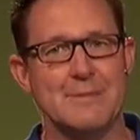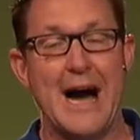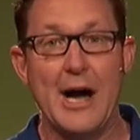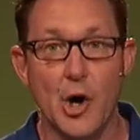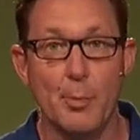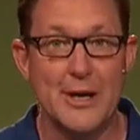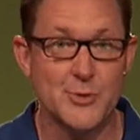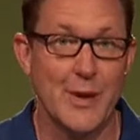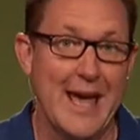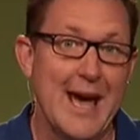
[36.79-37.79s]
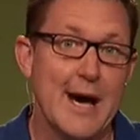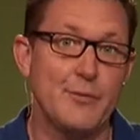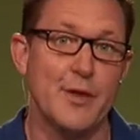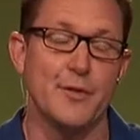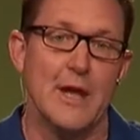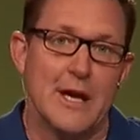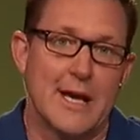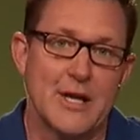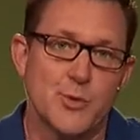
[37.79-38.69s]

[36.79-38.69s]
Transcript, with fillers: I hope as we have that God's